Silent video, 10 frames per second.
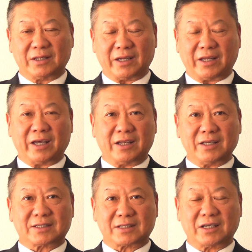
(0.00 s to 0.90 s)
then at
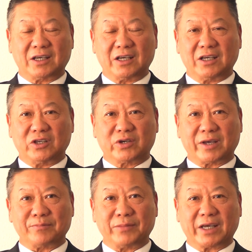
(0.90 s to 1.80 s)
least you
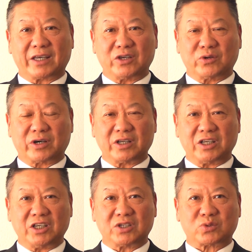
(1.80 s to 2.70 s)
can make your
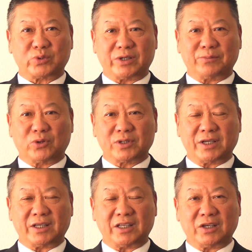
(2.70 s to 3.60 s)
E3 more
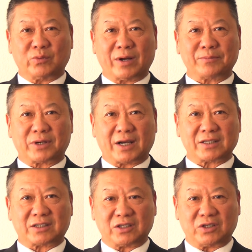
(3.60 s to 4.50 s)
than E1
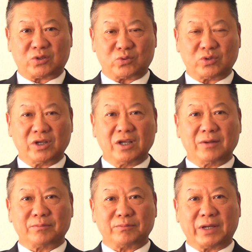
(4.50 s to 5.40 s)
plus E2,
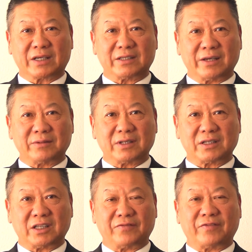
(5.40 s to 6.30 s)
make them
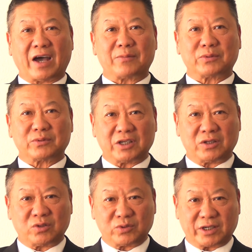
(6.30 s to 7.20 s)
develop
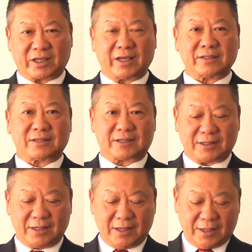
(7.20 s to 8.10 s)
into the cancer.
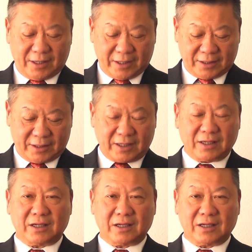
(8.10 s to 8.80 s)
And uh,